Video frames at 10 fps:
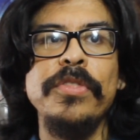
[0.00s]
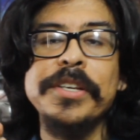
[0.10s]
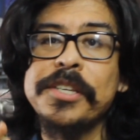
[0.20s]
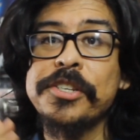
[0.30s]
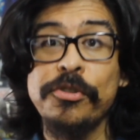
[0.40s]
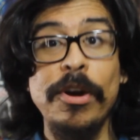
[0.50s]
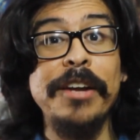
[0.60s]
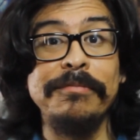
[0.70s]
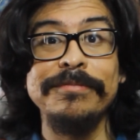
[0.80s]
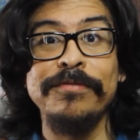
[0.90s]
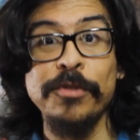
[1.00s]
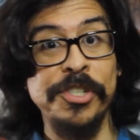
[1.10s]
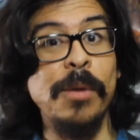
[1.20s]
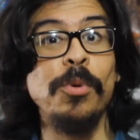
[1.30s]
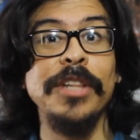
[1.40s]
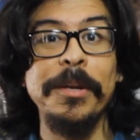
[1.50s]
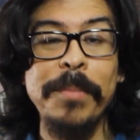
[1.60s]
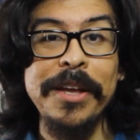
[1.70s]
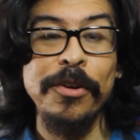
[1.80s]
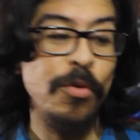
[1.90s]
this is great for someone like
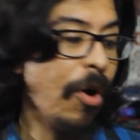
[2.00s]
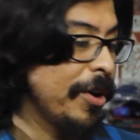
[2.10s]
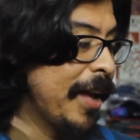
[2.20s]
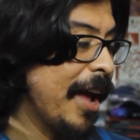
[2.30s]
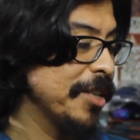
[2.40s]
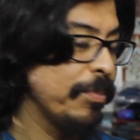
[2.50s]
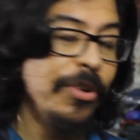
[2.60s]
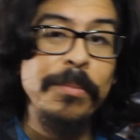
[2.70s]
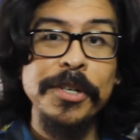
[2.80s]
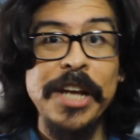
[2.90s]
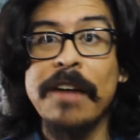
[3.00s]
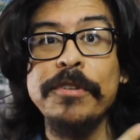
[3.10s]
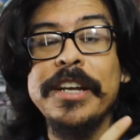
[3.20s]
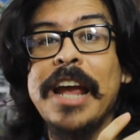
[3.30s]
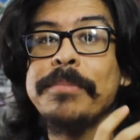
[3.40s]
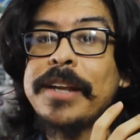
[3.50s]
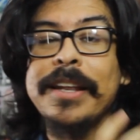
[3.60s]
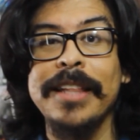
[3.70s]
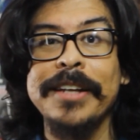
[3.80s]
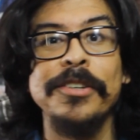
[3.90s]
me, who already has pretty much every game that
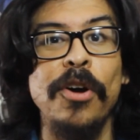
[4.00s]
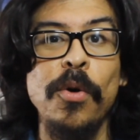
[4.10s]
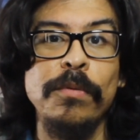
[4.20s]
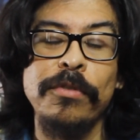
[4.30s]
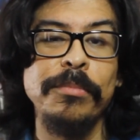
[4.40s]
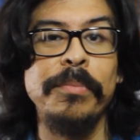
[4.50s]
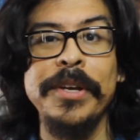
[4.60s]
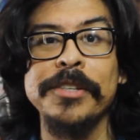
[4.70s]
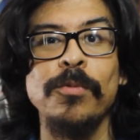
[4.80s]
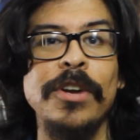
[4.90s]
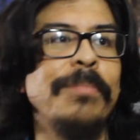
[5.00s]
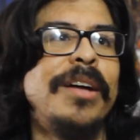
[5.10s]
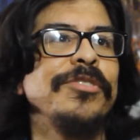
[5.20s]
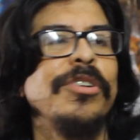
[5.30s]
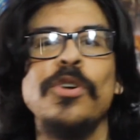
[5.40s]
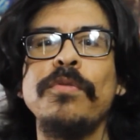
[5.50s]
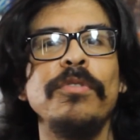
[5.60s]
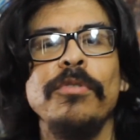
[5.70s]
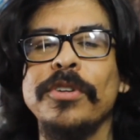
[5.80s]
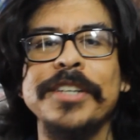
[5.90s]
I'd like to own from the PS1. I'm not trying to go for
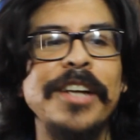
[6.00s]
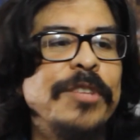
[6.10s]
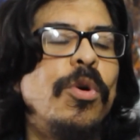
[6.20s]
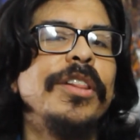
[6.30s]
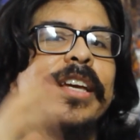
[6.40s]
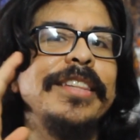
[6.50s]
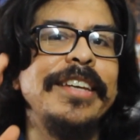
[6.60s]
a full collection. I just wanted to get the